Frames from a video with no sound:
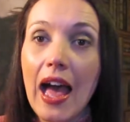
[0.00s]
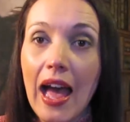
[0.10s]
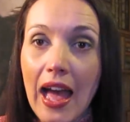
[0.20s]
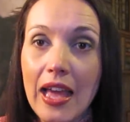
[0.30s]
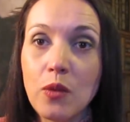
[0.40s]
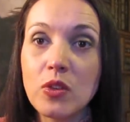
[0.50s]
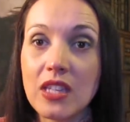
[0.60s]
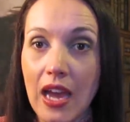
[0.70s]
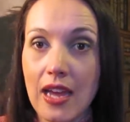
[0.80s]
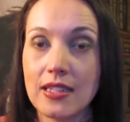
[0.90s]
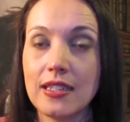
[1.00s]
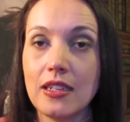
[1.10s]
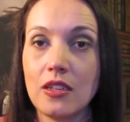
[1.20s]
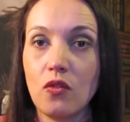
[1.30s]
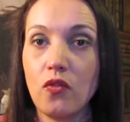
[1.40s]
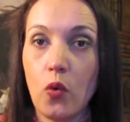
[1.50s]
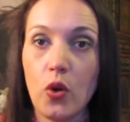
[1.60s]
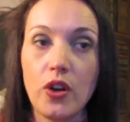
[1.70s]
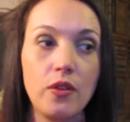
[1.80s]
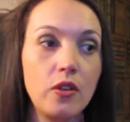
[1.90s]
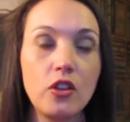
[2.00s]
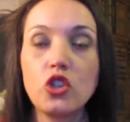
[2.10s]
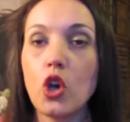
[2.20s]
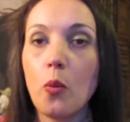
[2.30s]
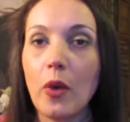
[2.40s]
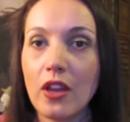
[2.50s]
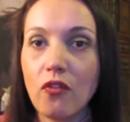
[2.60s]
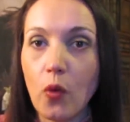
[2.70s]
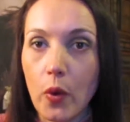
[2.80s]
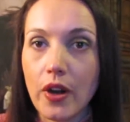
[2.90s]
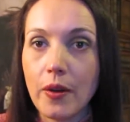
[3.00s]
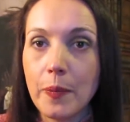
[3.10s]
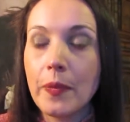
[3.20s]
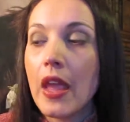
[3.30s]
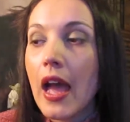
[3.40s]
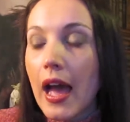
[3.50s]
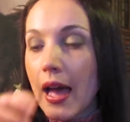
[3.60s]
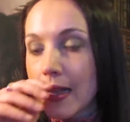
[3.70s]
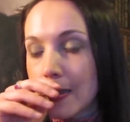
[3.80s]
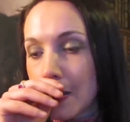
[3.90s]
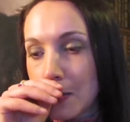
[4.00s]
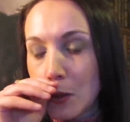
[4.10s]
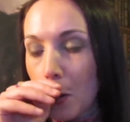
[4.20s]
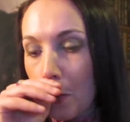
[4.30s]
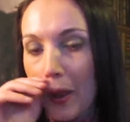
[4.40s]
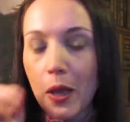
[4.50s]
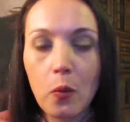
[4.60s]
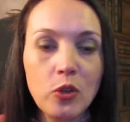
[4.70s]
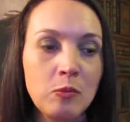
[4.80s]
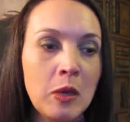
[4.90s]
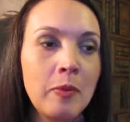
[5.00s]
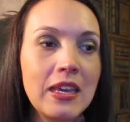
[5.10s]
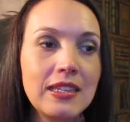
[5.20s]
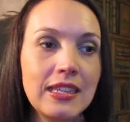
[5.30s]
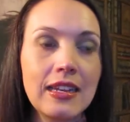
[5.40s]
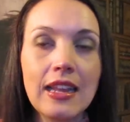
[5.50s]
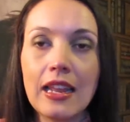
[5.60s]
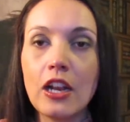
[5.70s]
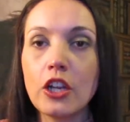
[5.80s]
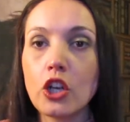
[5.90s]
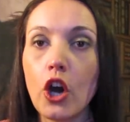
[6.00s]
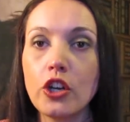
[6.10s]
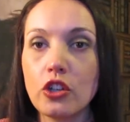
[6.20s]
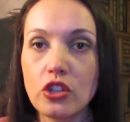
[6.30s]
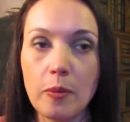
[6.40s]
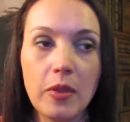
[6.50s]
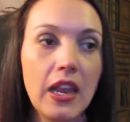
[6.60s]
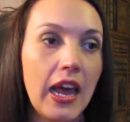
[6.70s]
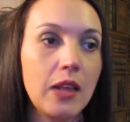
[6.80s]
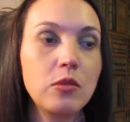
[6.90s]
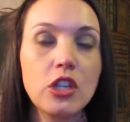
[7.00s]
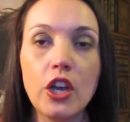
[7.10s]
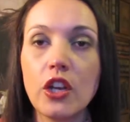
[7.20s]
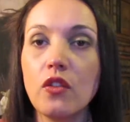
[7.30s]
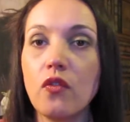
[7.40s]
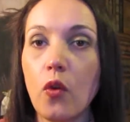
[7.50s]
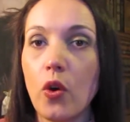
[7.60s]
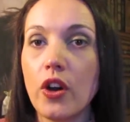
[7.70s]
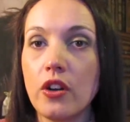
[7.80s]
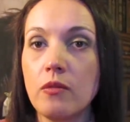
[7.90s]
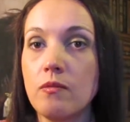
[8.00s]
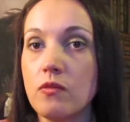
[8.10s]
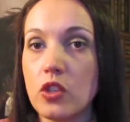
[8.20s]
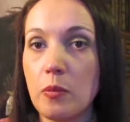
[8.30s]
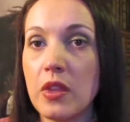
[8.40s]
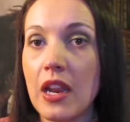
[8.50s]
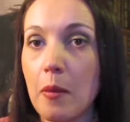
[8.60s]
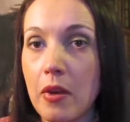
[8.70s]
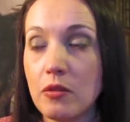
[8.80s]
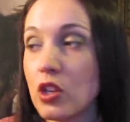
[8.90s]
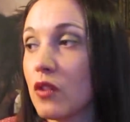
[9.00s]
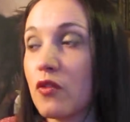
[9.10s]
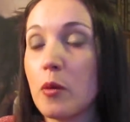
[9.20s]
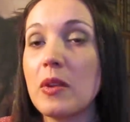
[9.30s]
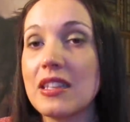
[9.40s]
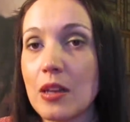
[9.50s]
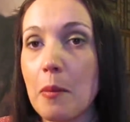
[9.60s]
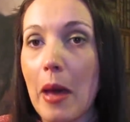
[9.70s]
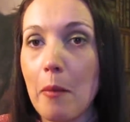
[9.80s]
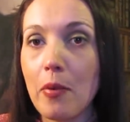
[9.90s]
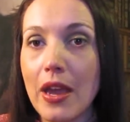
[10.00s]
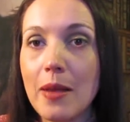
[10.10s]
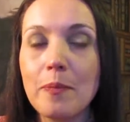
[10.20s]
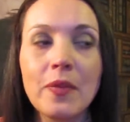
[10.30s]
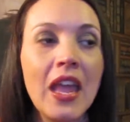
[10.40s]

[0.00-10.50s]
I was casted for John Wick 4. And John Wick was maybe sitting and he looked hurt or something, and he was looking for something, and he was looking for a place on a map, right?